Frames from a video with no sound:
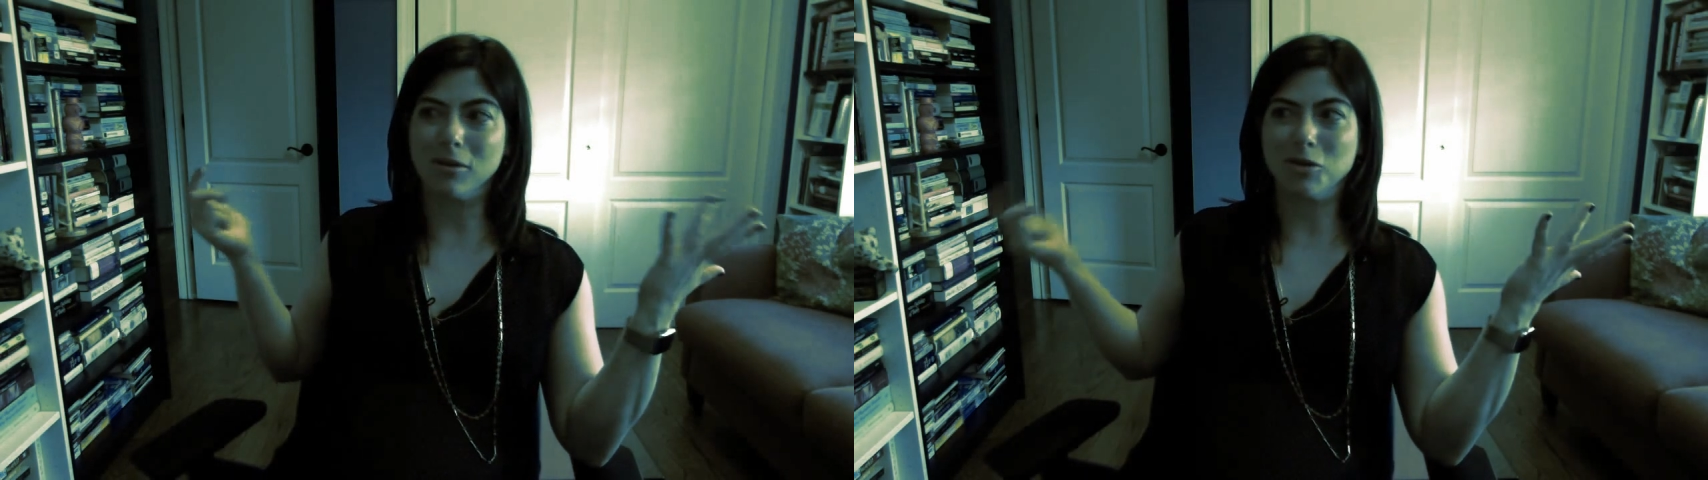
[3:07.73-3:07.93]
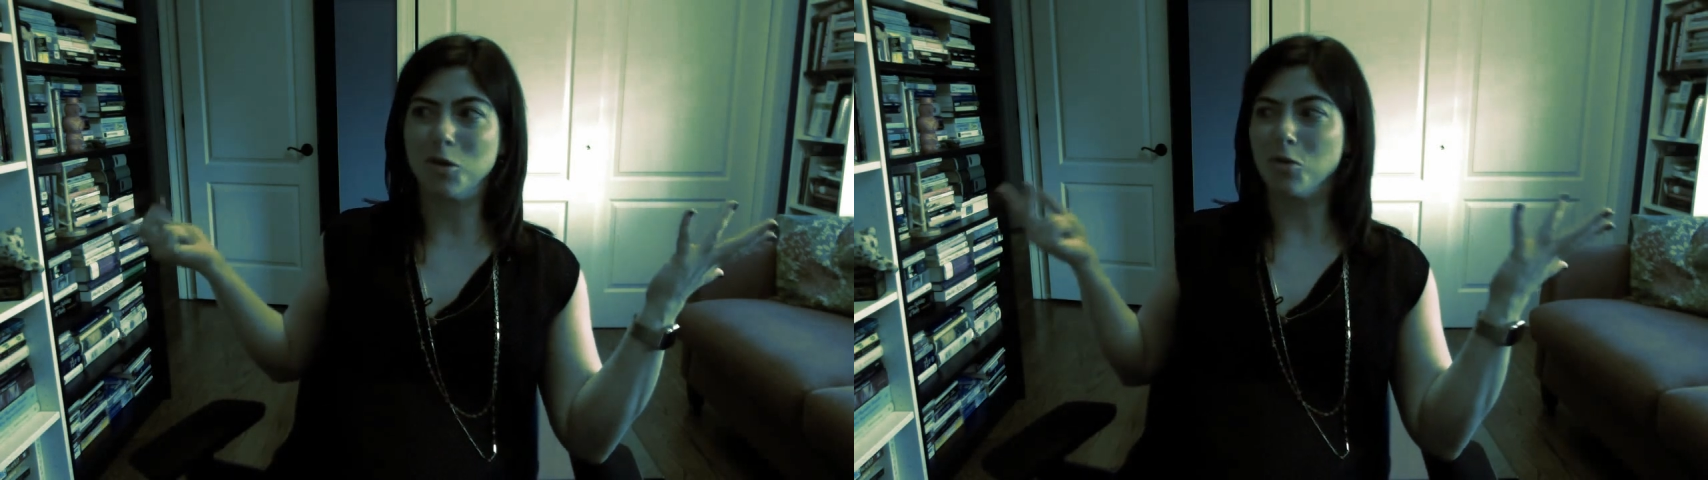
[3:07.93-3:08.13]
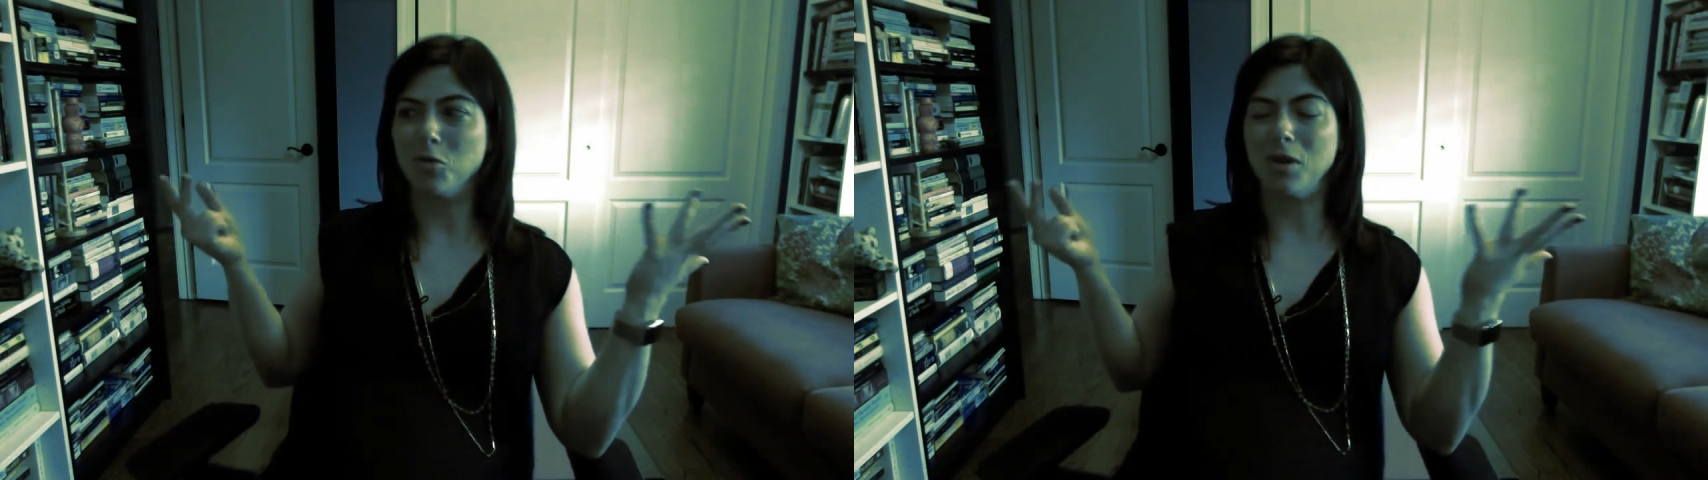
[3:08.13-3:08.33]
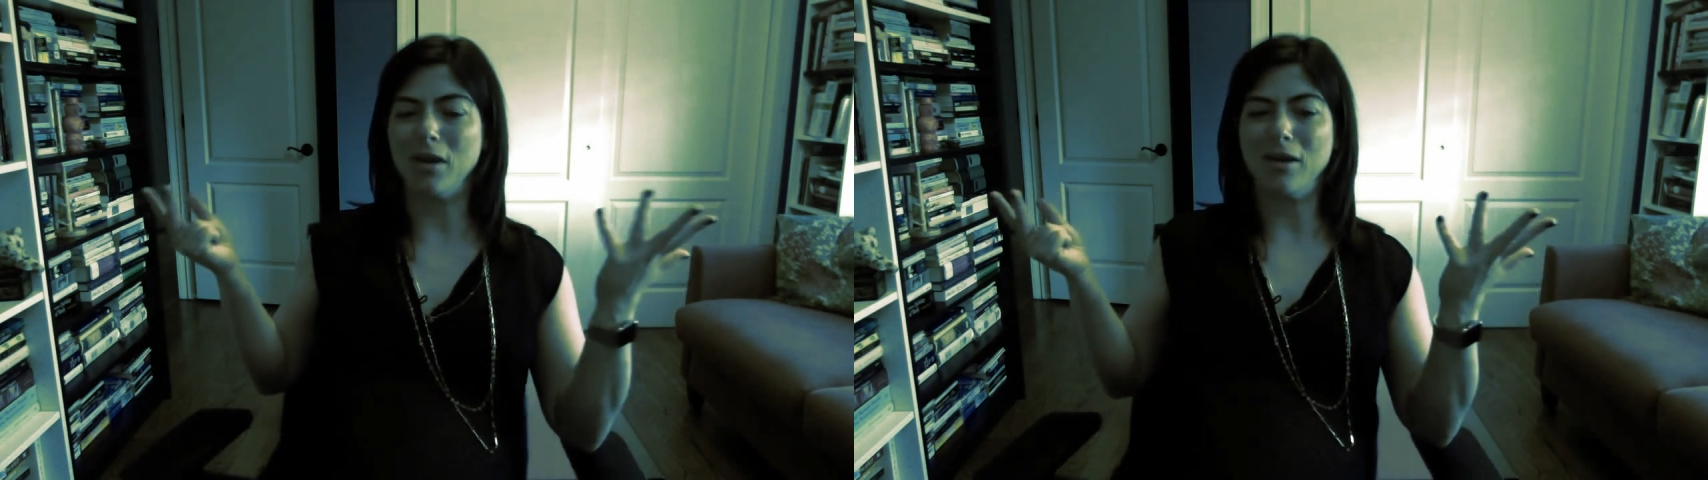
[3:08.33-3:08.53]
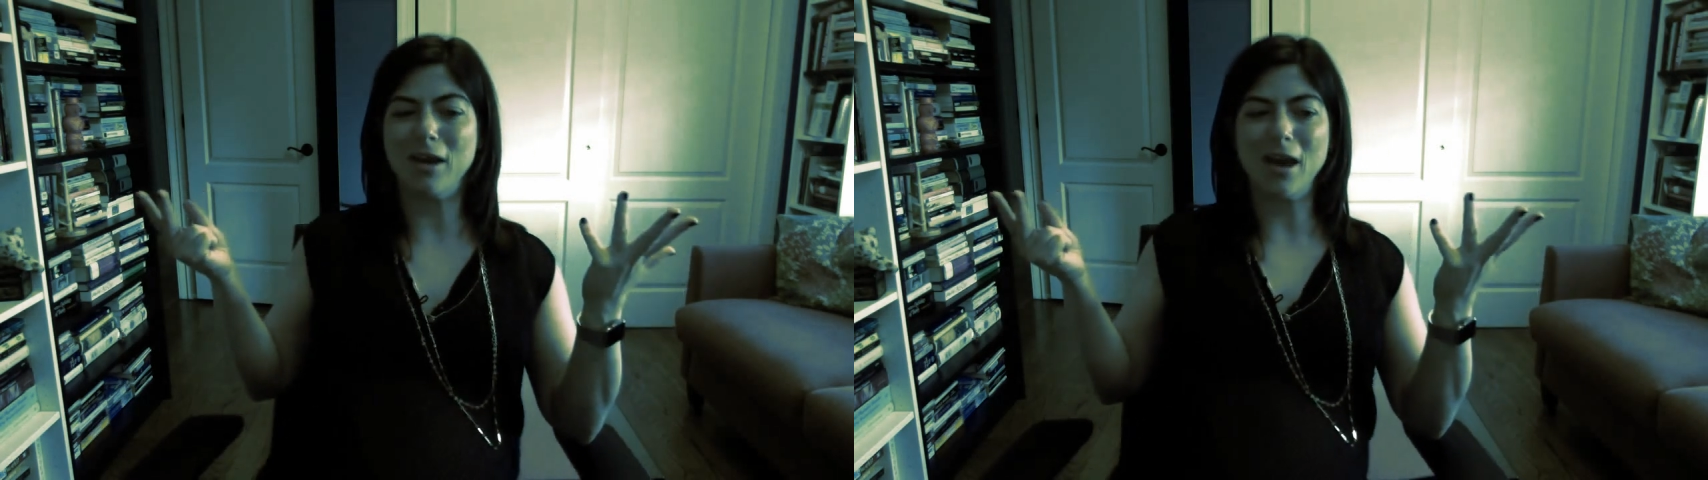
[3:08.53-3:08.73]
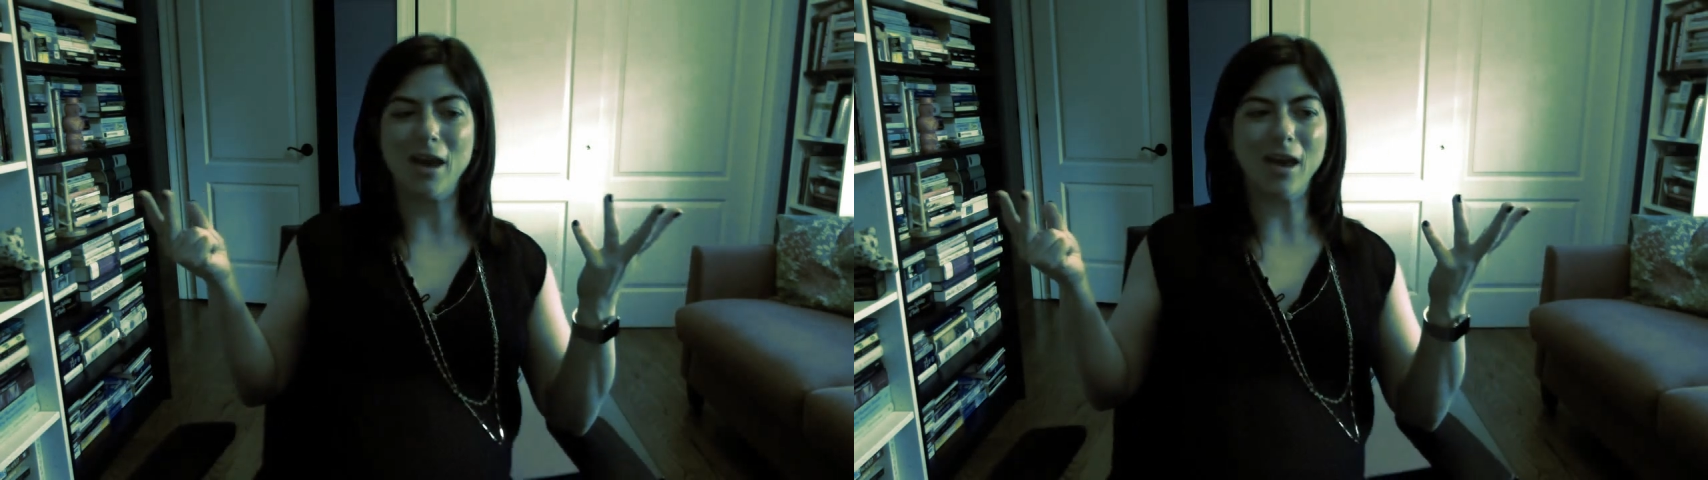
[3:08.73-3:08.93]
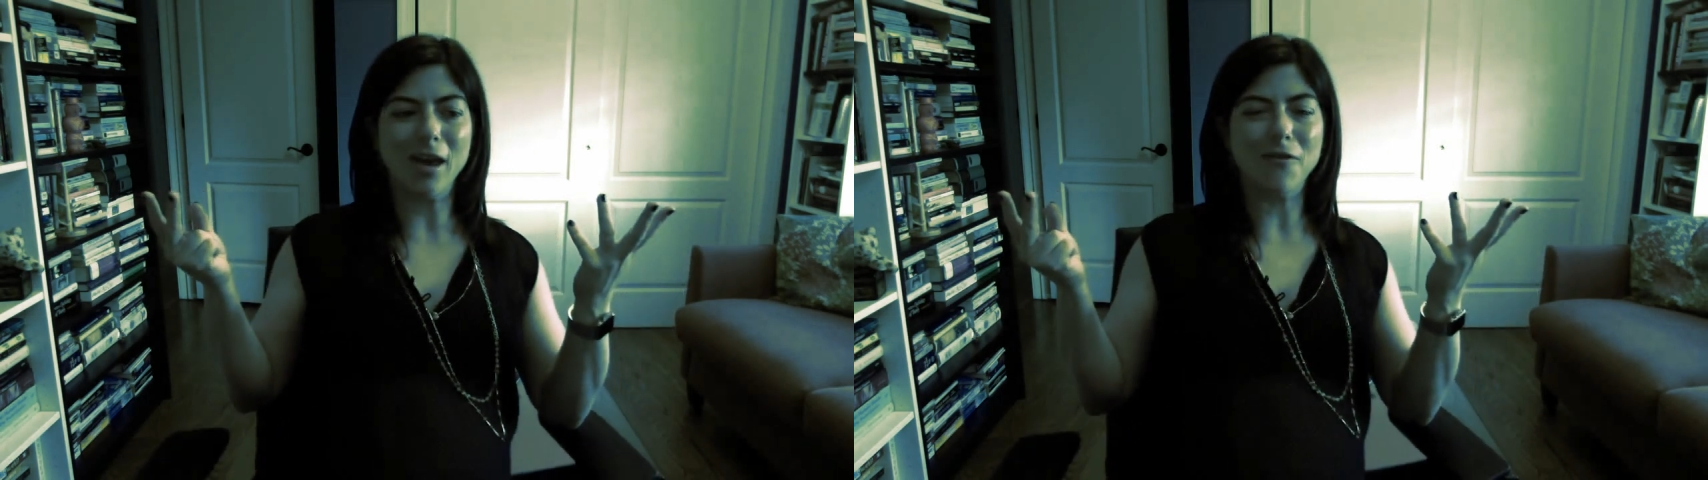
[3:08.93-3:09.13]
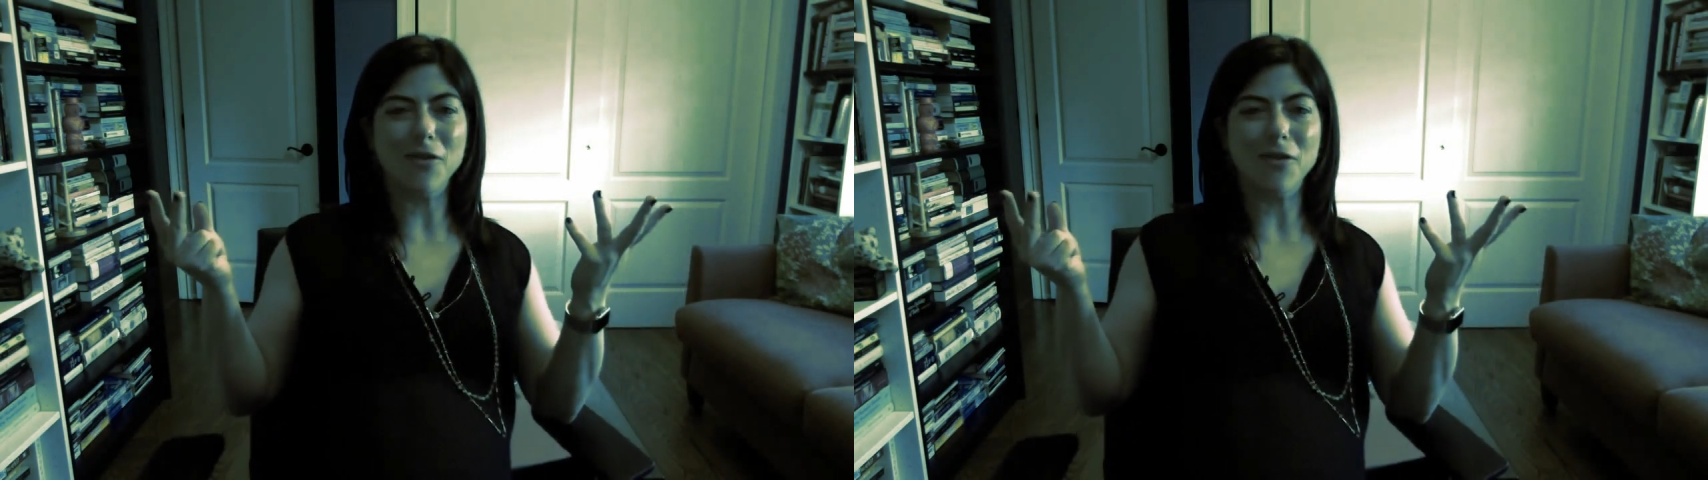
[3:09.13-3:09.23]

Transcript: So if